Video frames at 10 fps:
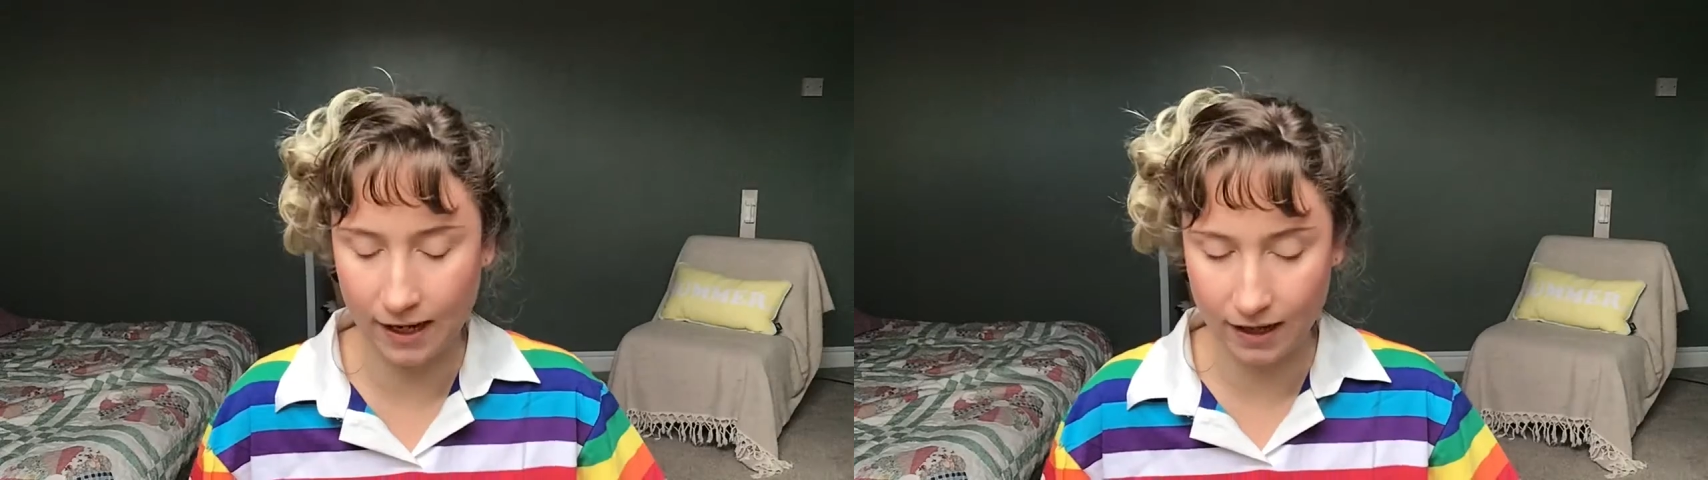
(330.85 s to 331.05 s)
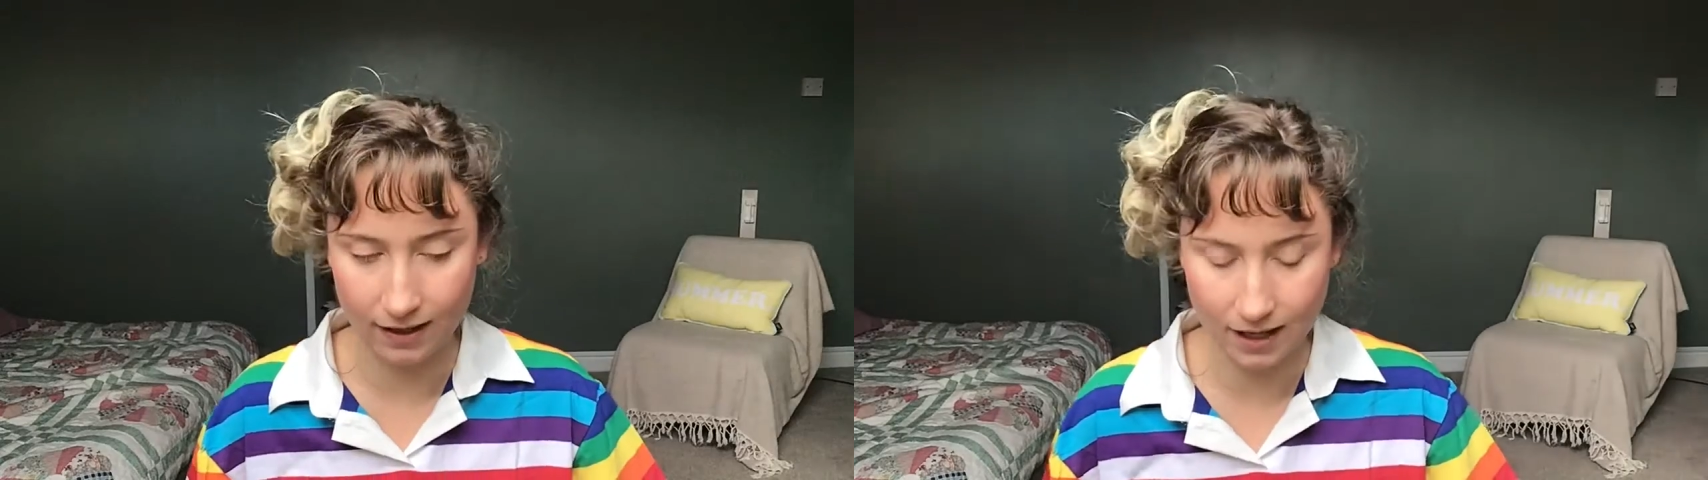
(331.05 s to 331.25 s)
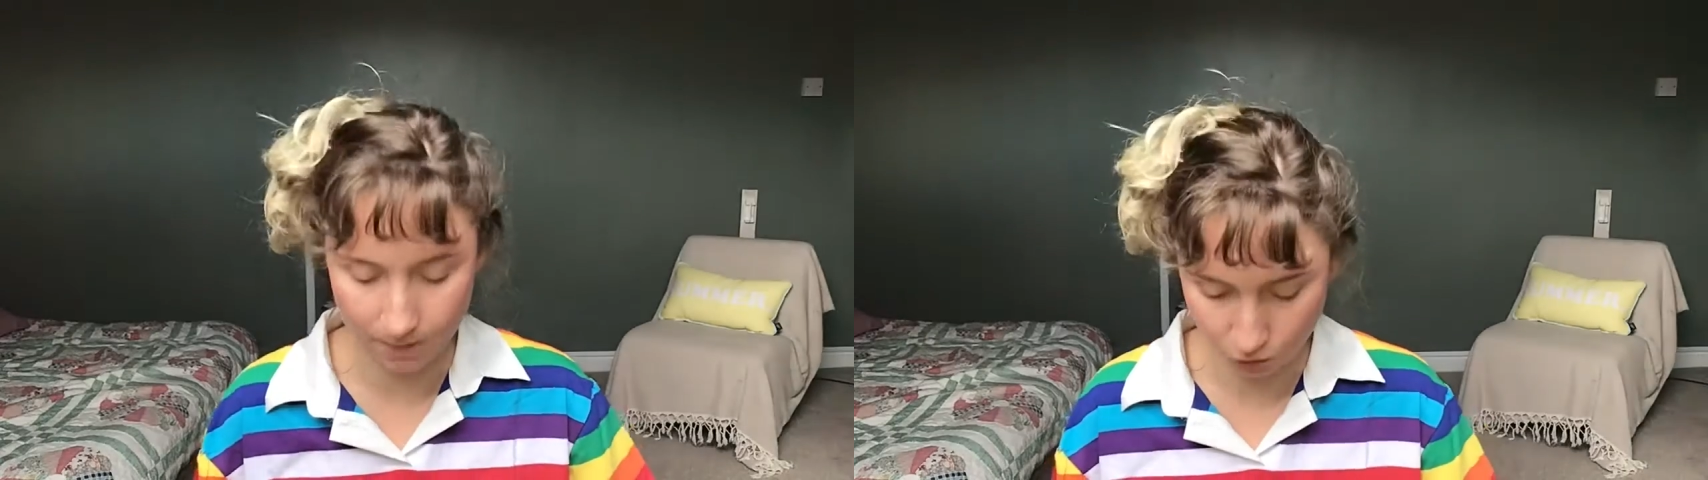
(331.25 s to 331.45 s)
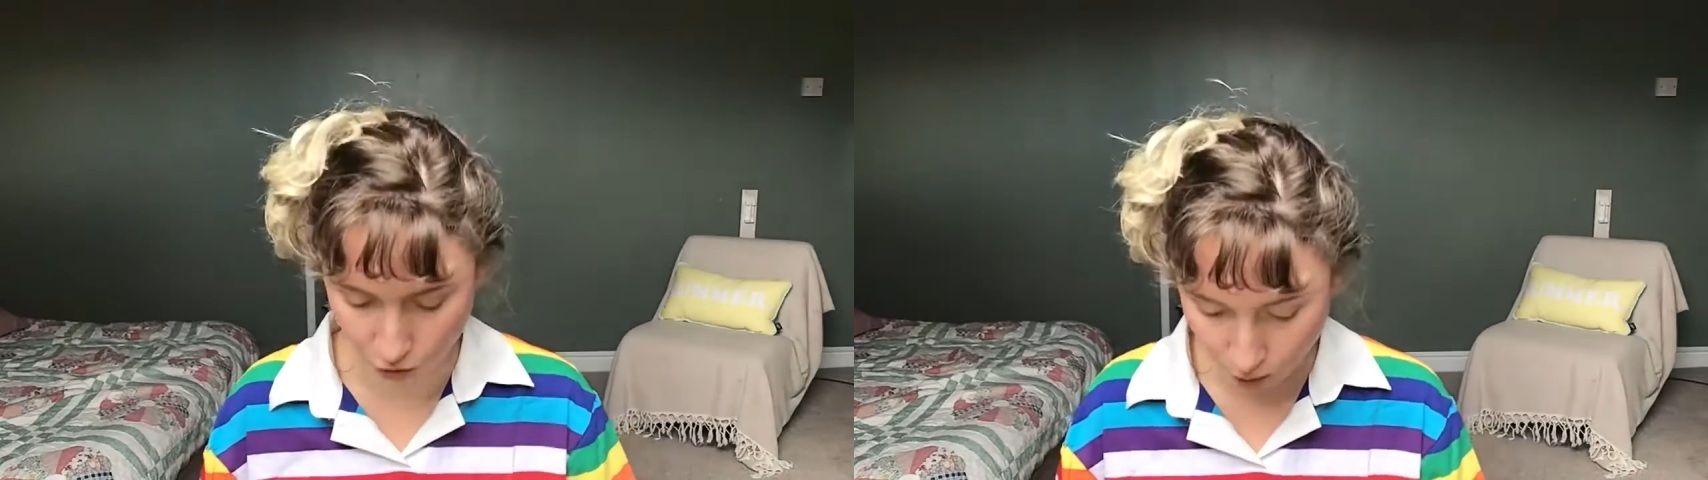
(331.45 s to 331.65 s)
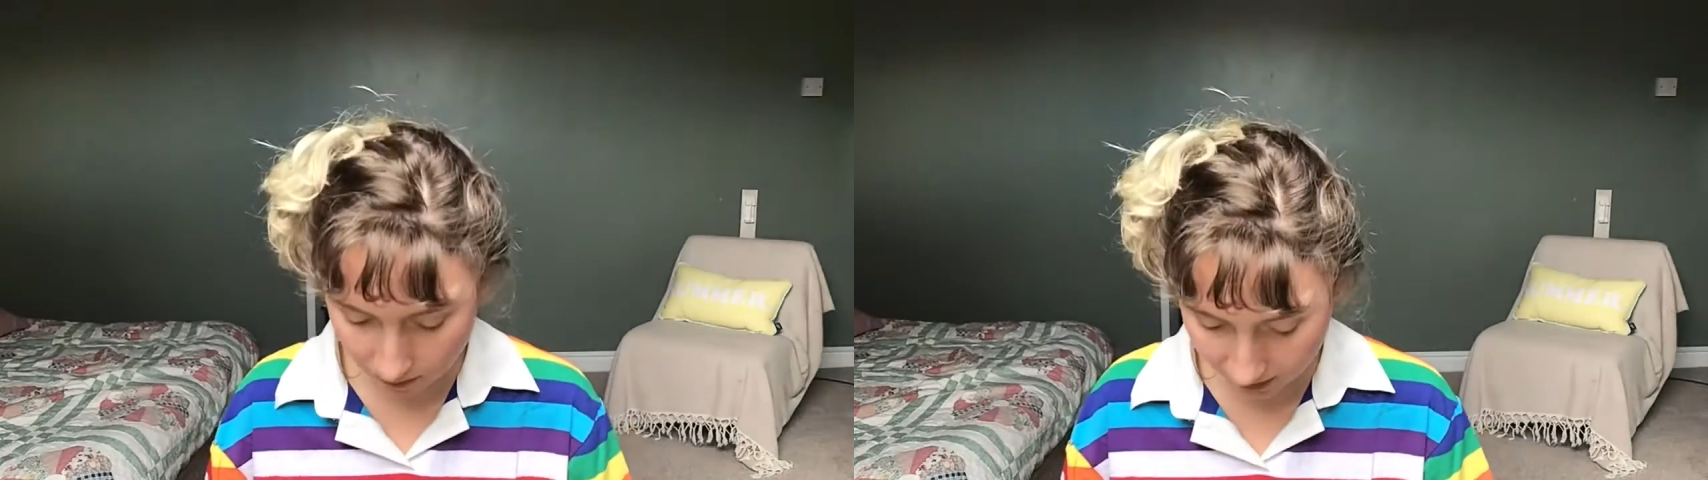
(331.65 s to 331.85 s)
I keep
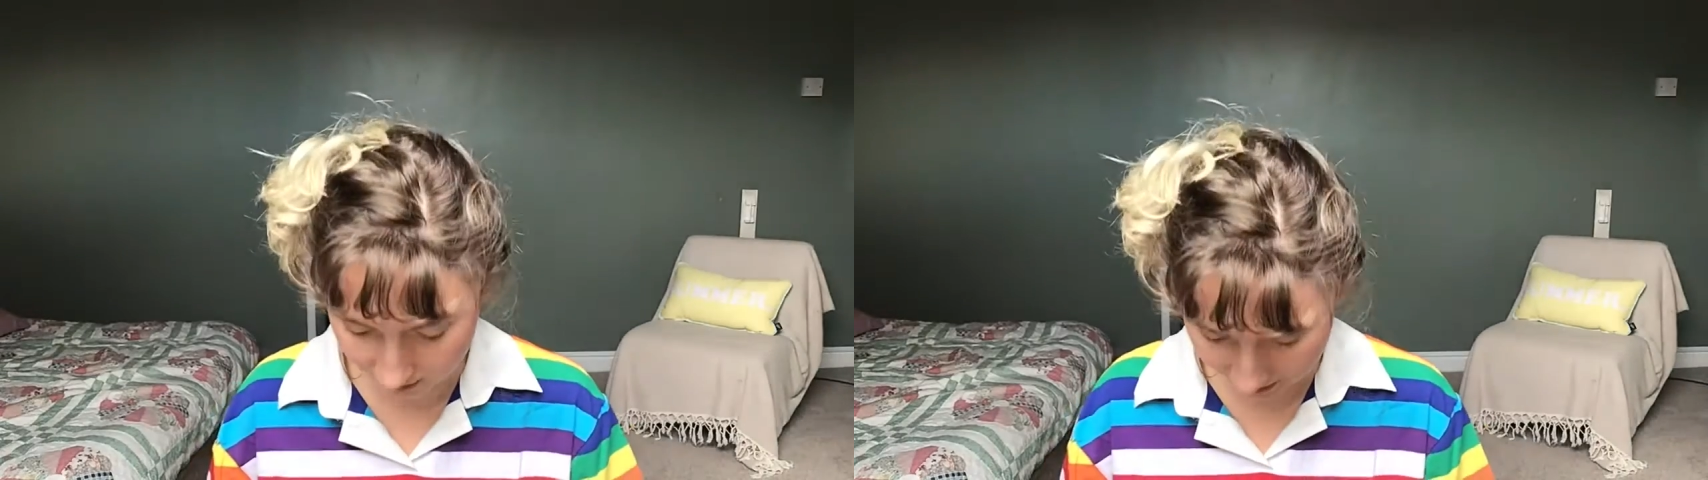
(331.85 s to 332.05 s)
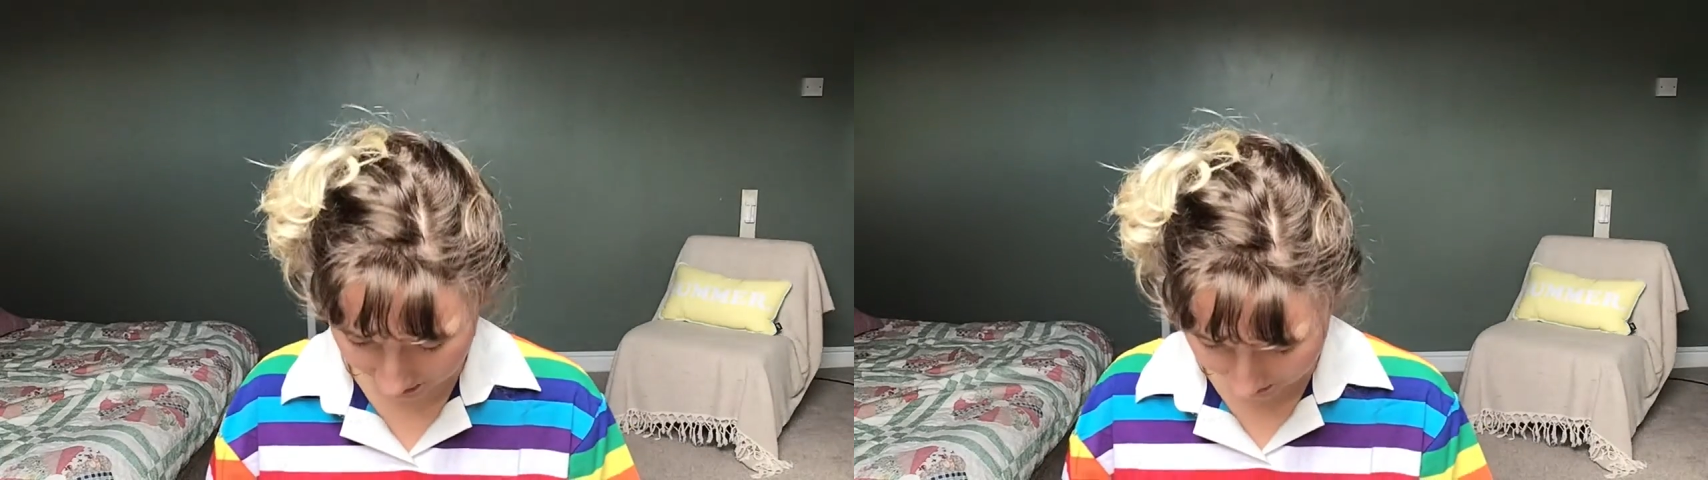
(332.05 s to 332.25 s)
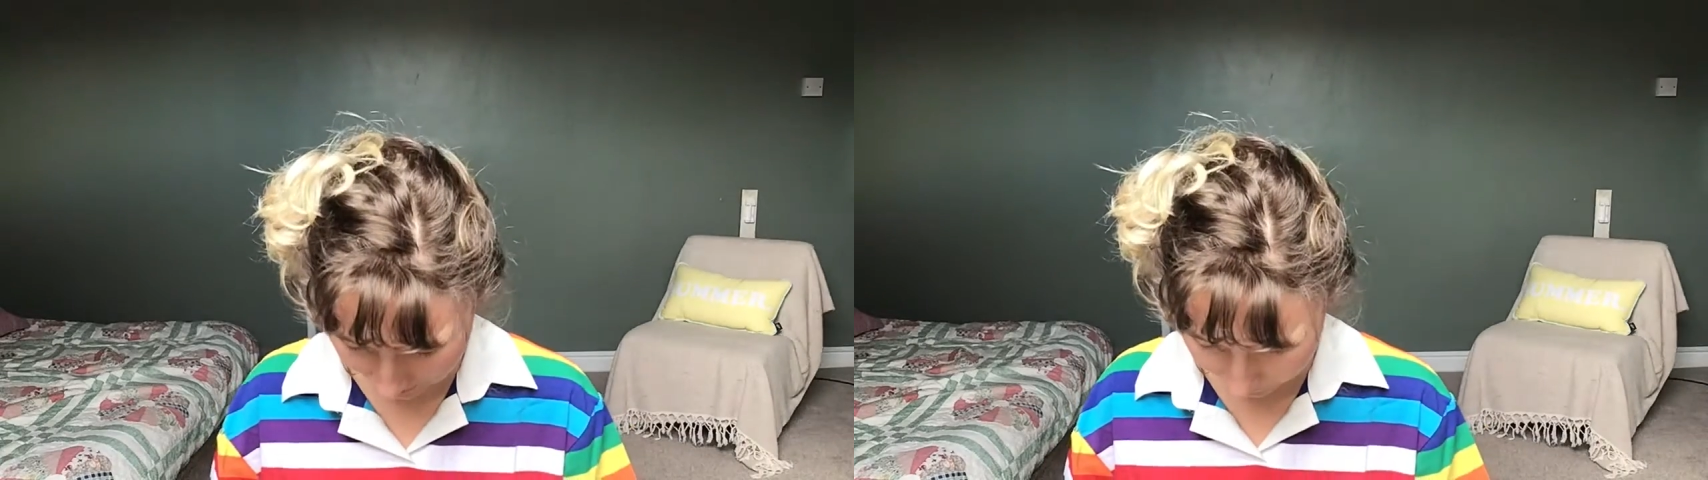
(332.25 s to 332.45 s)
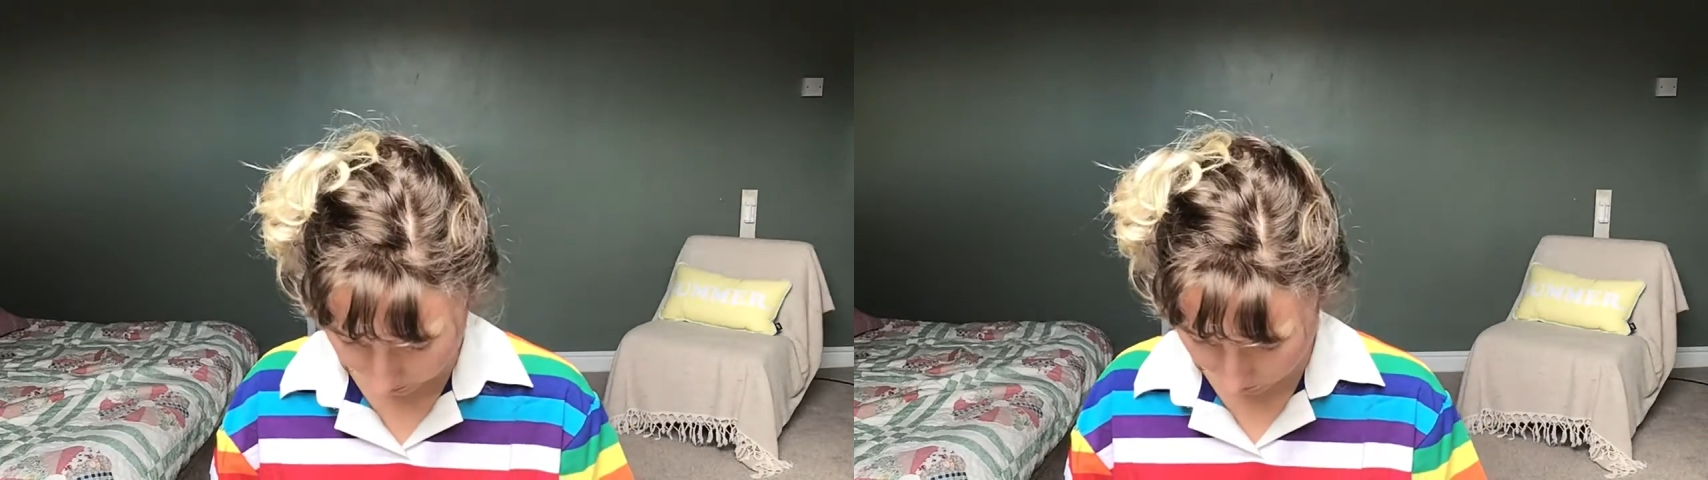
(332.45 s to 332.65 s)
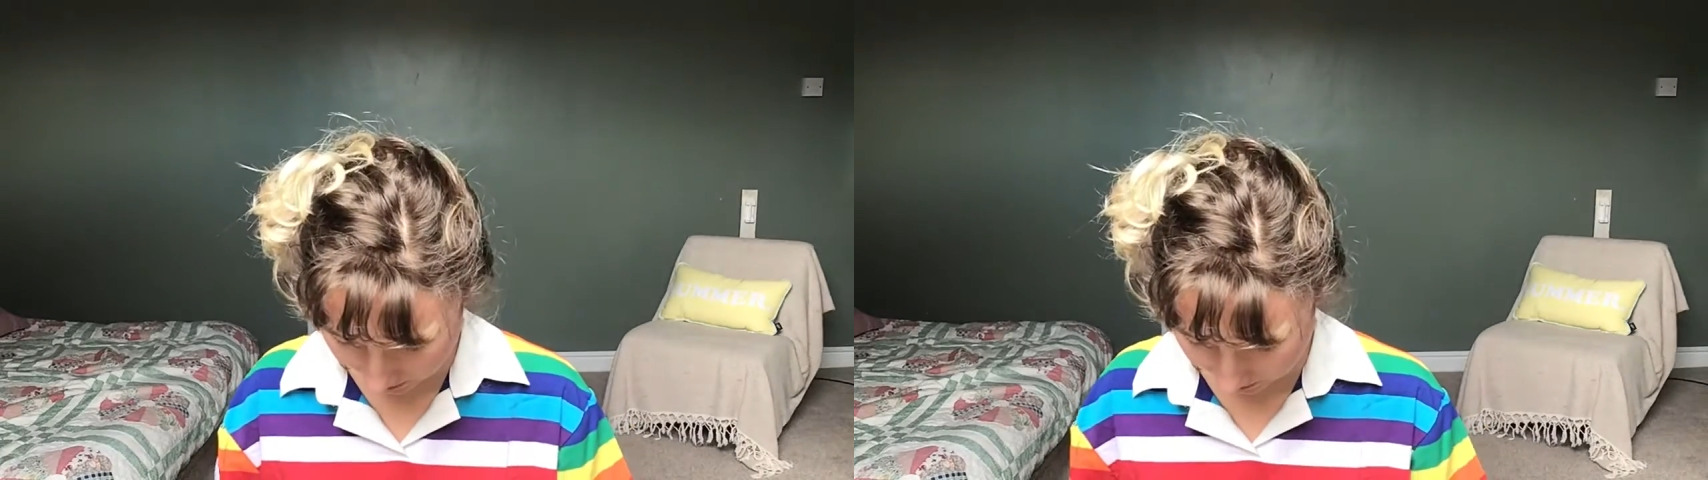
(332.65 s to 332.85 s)
dropping things everywhere.